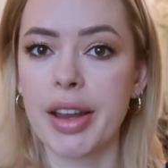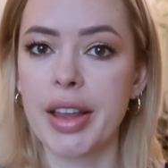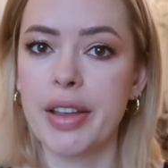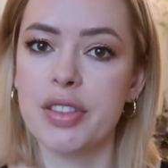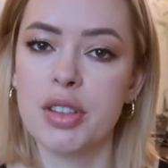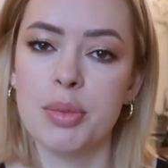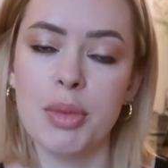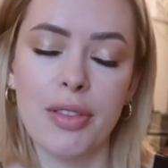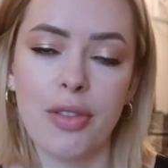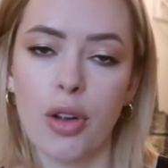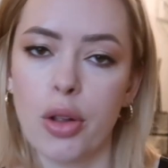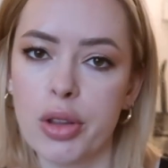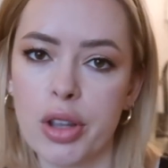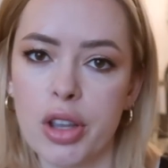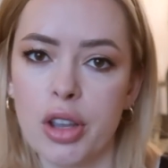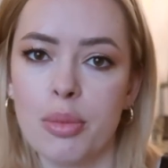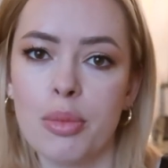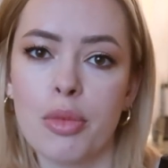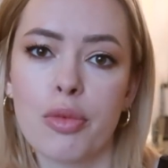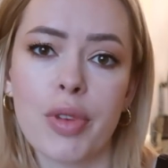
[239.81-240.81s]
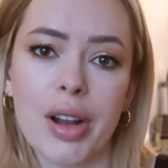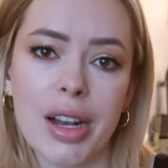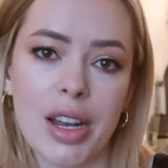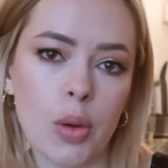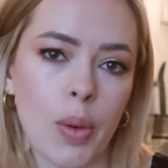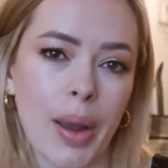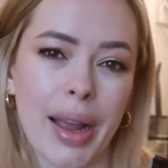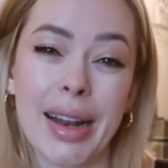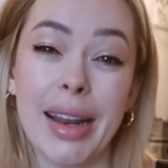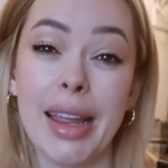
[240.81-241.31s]
It gives me volume really
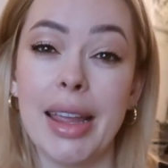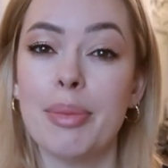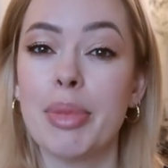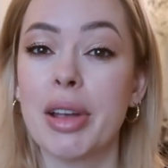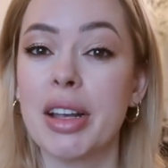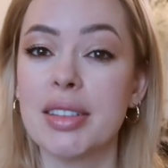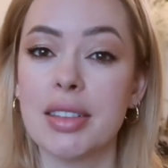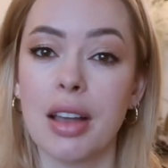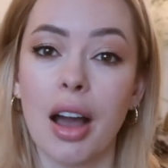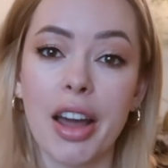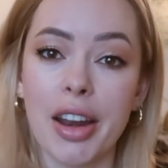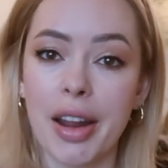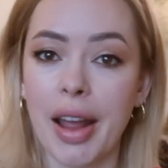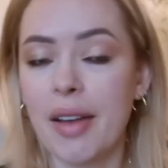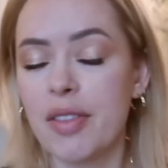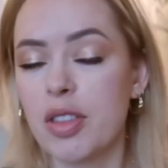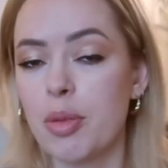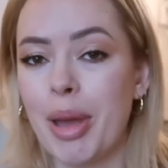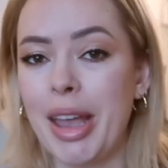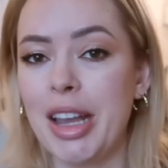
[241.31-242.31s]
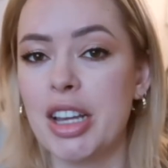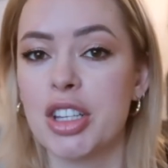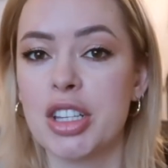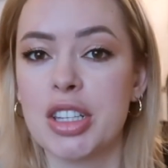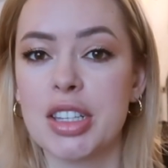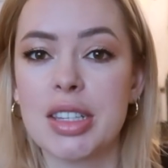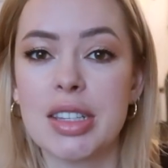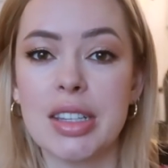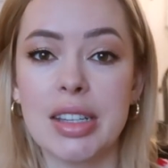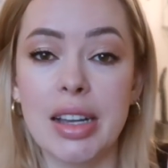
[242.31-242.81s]
quickly because I don't have the
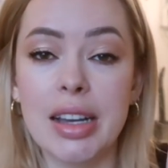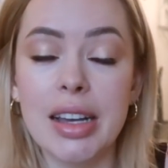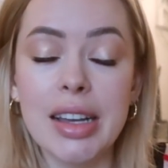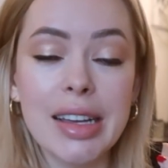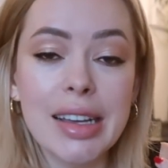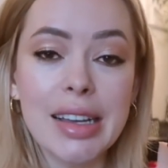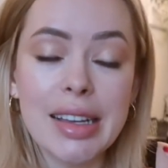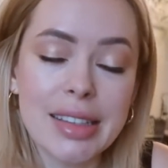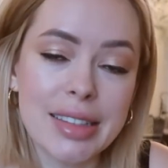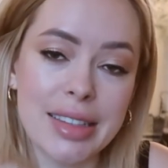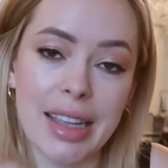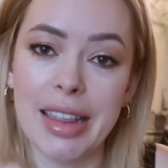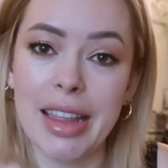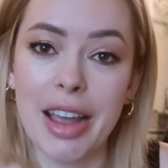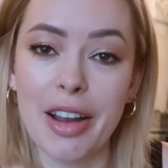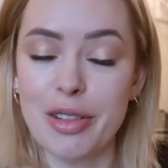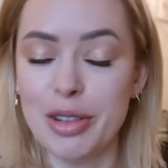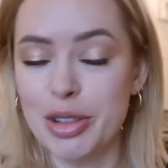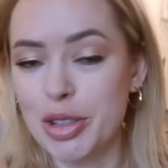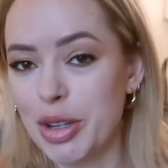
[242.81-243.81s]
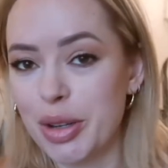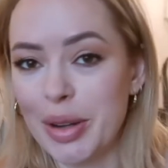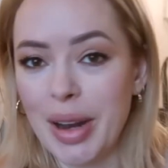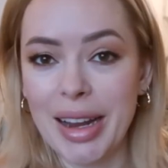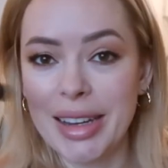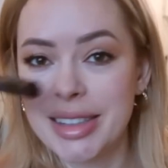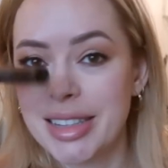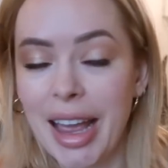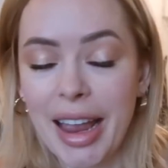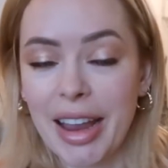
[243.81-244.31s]
patience to sit there and do
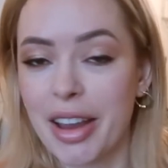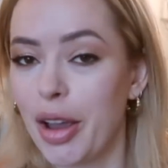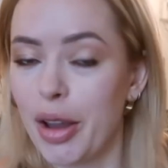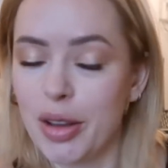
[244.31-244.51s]
like 10